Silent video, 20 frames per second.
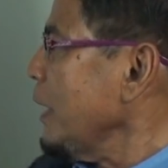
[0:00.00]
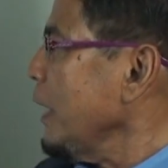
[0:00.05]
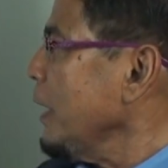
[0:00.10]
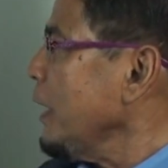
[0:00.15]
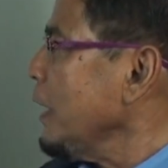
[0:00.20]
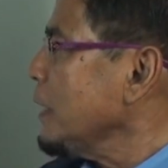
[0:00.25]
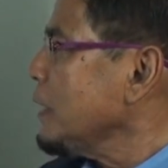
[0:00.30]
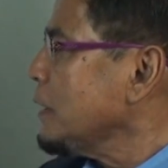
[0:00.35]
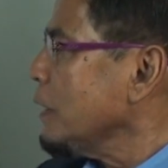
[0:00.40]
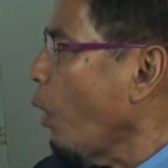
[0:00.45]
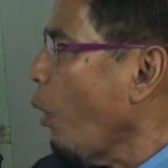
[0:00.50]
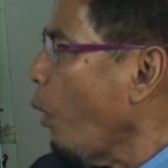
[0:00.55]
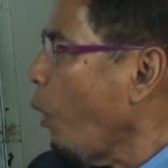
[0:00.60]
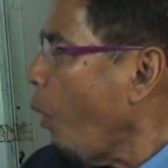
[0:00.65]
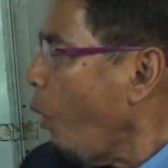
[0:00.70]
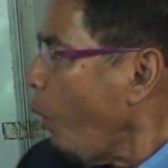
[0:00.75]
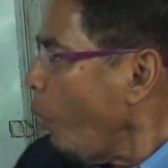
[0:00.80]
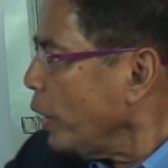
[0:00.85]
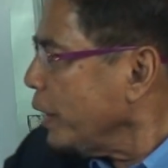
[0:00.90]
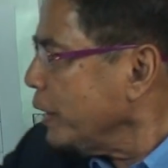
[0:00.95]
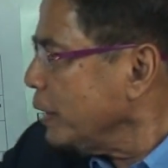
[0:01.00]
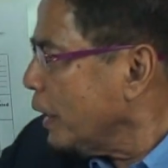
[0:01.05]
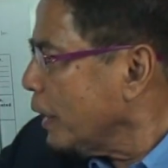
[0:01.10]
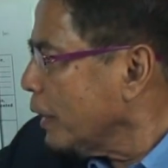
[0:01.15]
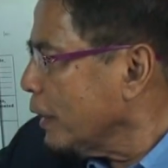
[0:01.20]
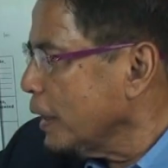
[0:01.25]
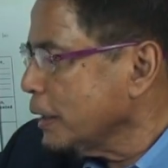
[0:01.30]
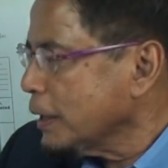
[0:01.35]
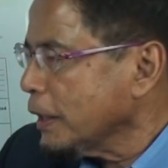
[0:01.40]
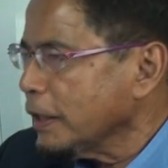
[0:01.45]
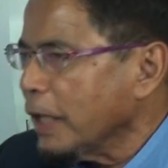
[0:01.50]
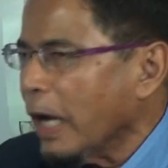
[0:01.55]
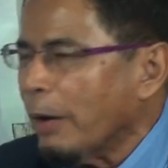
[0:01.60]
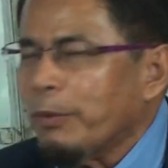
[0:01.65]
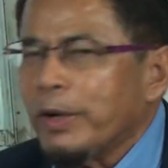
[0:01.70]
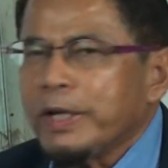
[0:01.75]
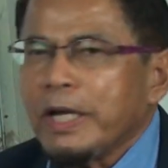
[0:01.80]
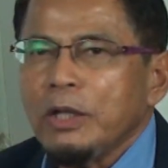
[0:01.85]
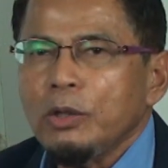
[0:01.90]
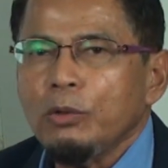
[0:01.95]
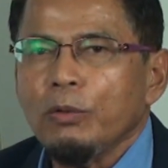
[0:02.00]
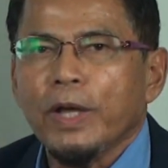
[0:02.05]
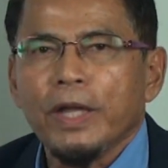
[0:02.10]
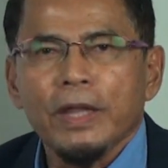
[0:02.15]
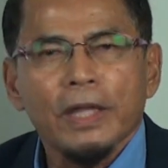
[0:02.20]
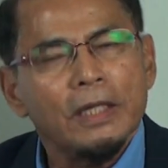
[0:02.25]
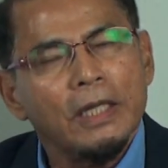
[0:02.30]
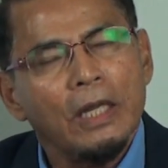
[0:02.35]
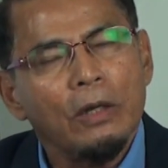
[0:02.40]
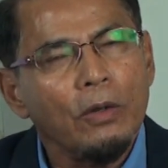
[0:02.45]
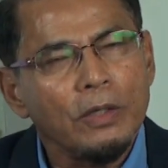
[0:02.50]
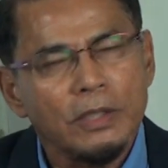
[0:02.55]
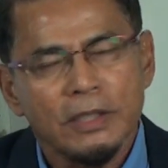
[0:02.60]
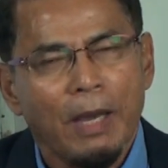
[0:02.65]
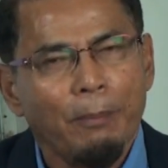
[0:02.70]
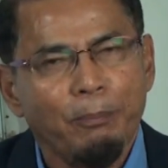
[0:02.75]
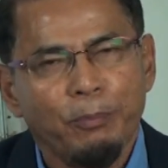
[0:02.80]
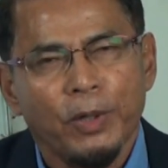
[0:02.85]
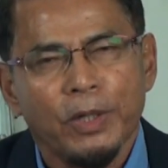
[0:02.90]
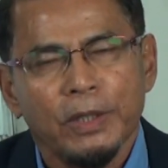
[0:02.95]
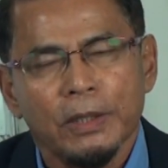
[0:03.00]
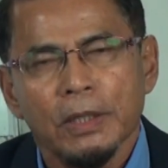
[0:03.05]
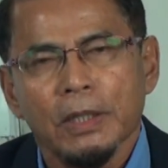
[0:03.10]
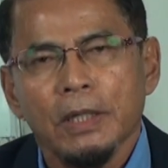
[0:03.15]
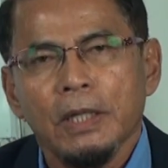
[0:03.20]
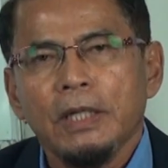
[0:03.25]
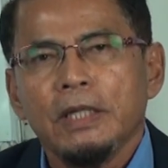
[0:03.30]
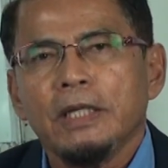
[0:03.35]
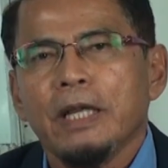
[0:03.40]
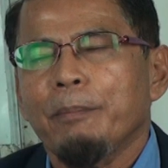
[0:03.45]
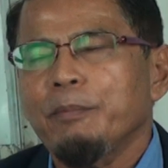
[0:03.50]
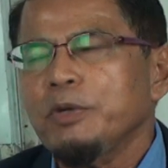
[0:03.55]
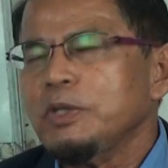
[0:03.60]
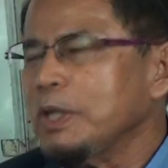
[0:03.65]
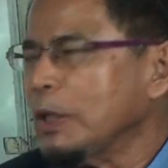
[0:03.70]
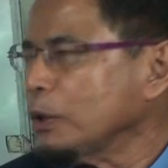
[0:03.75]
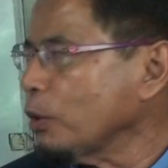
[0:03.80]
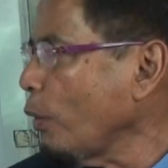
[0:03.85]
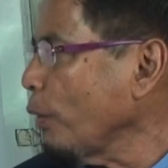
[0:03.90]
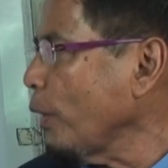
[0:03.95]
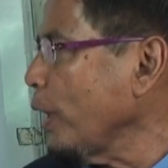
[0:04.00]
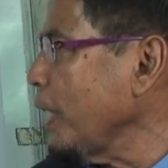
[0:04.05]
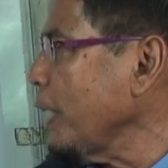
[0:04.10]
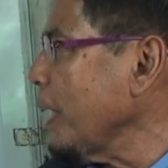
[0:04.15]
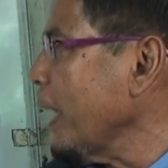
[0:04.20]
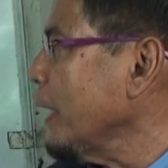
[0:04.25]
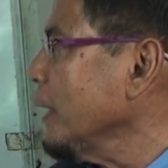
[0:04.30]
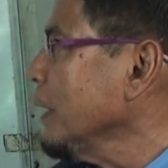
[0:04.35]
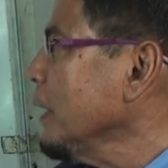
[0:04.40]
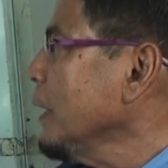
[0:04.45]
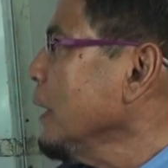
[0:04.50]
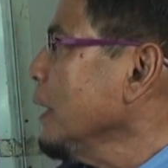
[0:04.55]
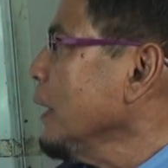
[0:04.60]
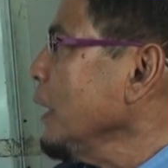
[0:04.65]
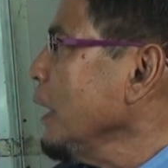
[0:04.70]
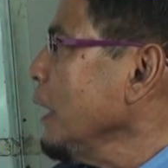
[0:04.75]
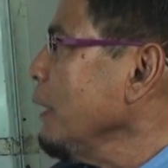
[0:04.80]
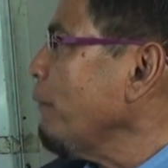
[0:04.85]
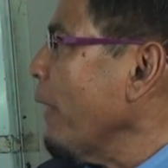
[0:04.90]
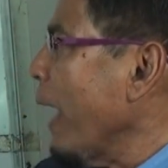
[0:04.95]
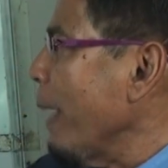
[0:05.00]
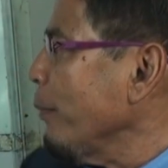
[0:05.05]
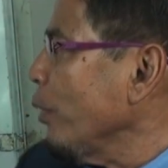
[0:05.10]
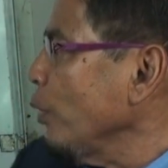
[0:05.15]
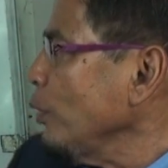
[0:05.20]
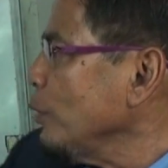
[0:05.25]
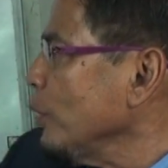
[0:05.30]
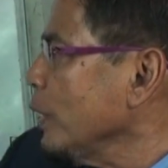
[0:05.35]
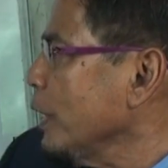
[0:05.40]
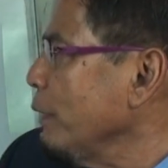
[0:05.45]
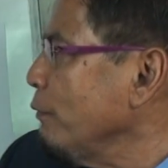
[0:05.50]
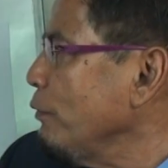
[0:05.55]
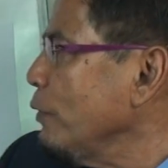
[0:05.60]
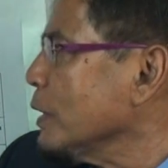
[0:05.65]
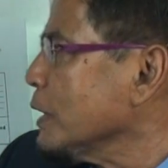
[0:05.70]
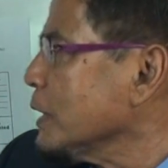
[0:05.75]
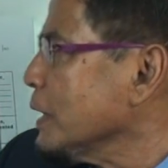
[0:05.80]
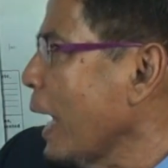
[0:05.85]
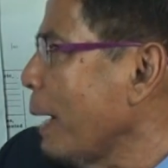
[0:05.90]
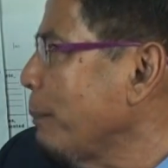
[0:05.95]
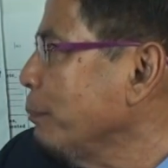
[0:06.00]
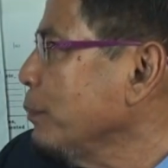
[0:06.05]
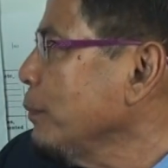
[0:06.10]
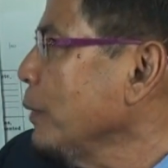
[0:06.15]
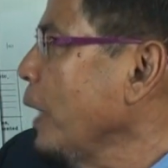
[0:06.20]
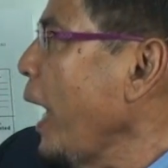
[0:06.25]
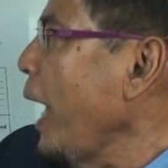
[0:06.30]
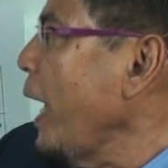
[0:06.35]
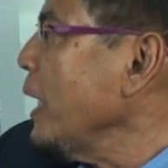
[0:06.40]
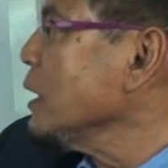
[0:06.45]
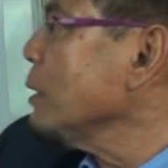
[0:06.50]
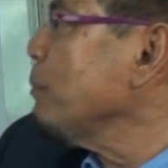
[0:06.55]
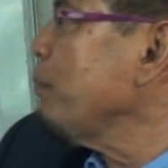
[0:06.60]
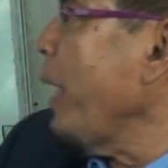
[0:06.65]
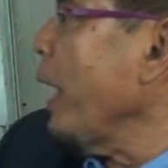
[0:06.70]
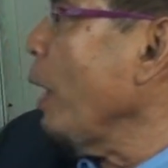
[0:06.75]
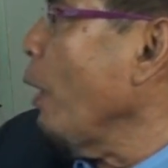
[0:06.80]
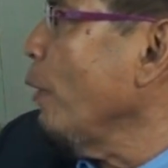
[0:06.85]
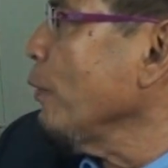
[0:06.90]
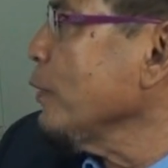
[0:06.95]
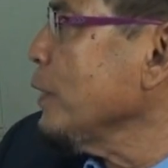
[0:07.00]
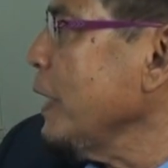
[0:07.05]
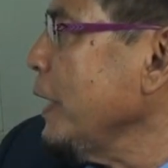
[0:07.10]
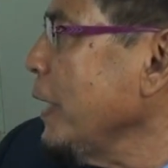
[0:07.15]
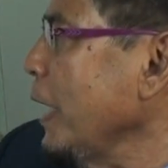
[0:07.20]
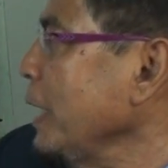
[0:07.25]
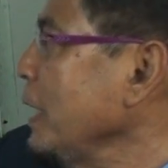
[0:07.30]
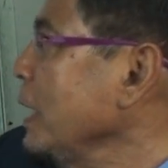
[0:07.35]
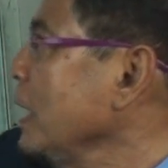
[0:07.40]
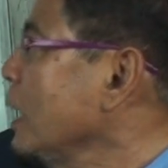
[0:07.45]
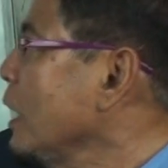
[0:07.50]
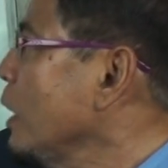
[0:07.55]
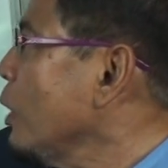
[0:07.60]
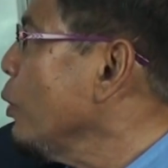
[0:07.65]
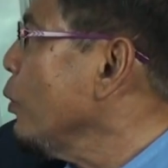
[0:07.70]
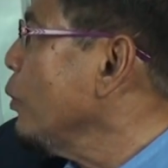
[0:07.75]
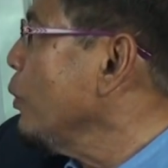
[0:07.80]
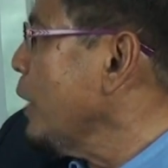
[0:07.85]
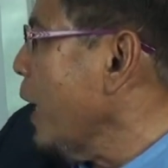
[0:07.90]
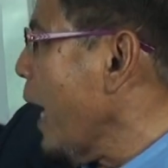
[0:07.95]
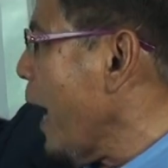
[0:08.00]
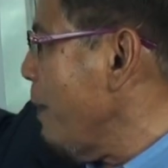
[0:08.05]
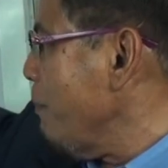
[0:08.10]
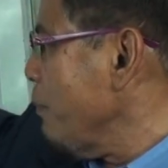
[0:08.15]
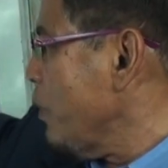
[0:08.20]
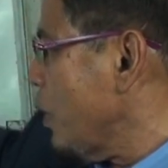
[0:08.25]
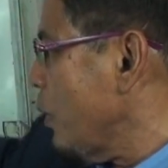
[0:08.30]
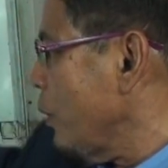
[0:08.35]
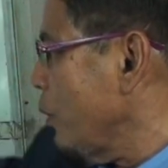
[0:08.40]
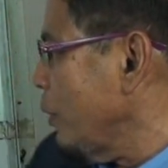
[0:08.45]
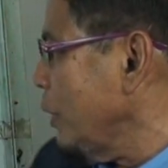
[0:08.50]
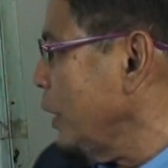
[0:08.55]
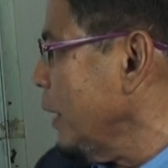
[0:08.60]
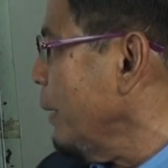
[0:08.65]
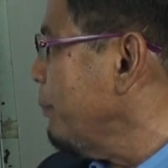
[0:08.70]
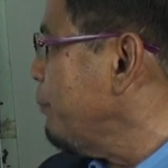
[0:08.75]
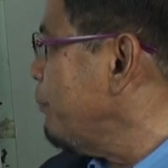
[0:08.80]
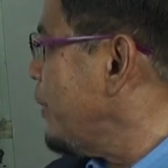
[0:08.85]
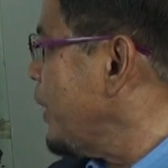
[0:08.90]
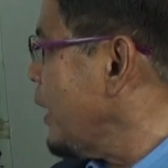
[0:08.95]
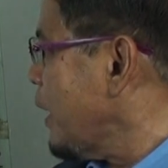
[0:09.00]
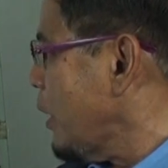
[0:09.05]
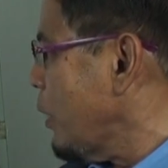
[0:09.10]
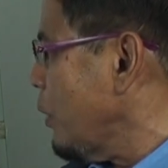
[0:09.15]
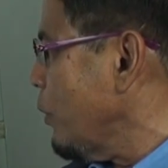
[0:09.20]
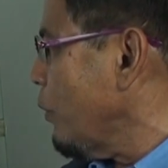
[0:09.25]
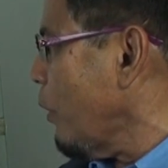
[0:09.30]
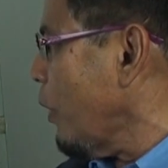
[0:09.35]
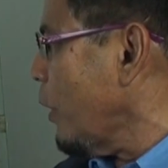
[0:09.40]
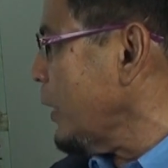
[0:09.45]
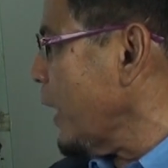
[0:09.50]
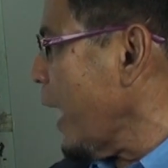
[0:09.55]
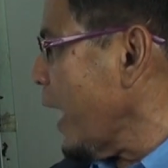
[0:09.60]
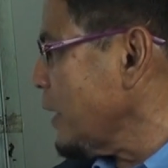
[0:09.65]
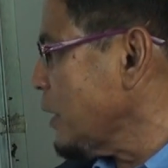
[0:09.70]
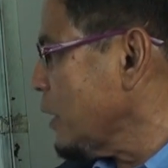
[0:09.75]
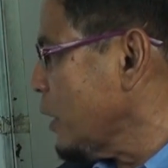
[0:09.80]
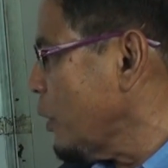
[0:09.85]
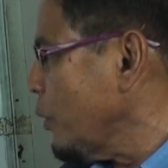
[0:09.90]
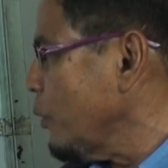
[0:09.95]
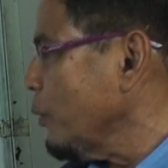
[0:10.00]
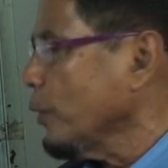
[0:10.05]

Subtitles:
it is the whole integration. They are working together. They are not separate. That means you're talking that if I'm going to give you some aspect of, say, the EQ, the MQ, the PQ, or the SQ,